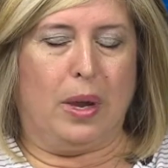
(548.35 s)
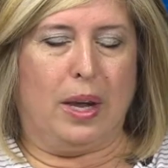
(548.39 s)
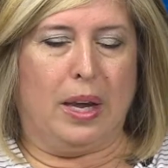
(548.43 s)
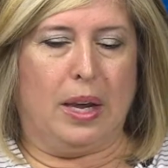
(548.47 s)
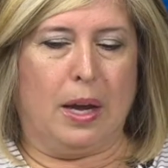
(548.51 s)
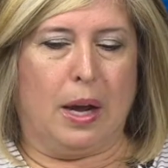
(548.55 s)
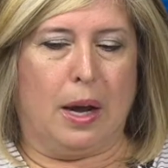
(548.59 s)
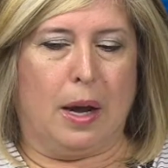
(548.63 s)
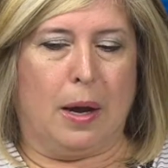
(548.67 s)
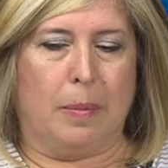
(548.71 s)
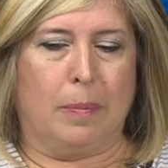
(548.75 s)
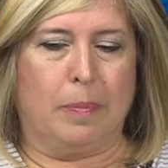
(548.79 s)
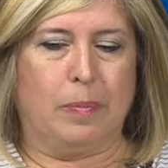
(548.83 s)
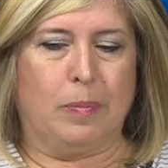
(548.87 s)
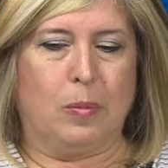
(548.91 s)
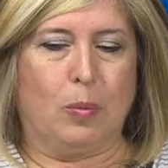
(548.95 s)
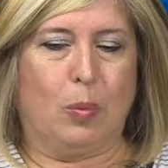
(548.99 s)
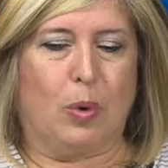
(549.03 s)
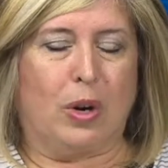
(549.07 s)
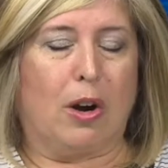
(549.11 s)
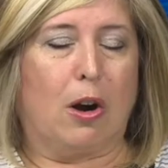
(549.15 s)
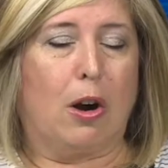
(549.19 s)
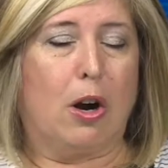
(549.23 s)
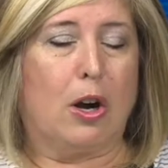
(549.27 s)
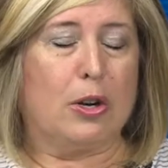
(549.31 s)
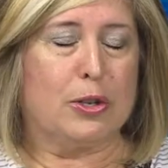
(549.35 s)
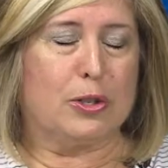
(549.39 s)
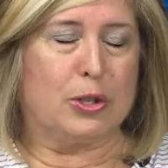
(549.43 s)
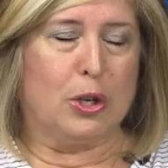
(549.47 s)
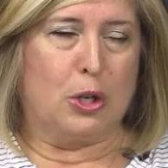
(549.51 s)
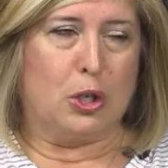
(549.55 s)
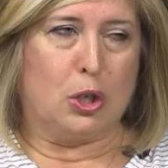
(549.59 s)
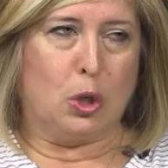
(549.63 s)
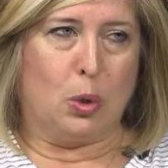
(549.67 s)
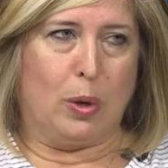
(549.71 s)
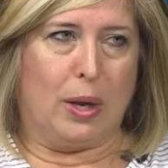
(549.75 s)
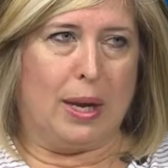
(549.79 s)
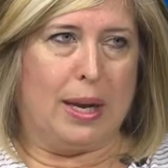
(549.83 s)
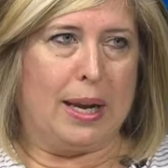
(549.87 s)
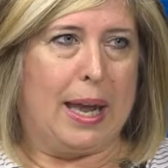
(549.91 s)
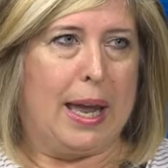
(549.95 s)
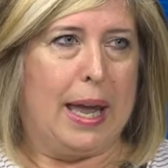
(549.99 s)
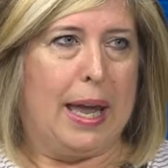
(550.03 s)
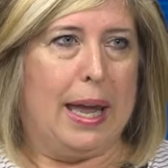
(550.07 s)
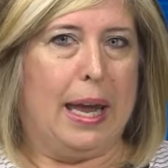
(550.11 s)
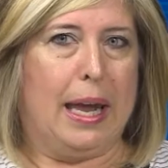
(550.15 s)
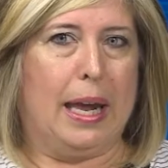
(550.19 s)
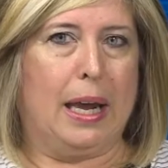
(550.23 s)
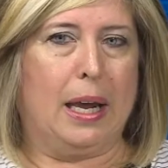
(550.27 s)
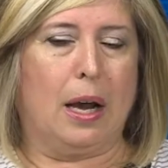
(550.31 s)
we are also doing
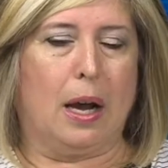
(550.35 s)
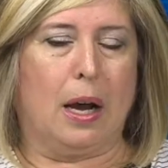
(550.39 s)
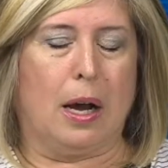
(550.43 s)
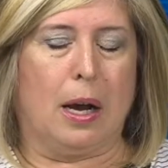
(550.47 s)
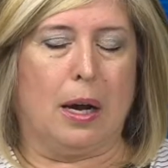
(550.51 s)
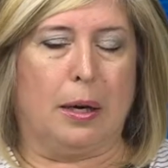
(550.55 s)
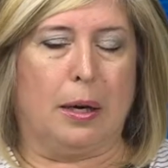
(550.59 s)
a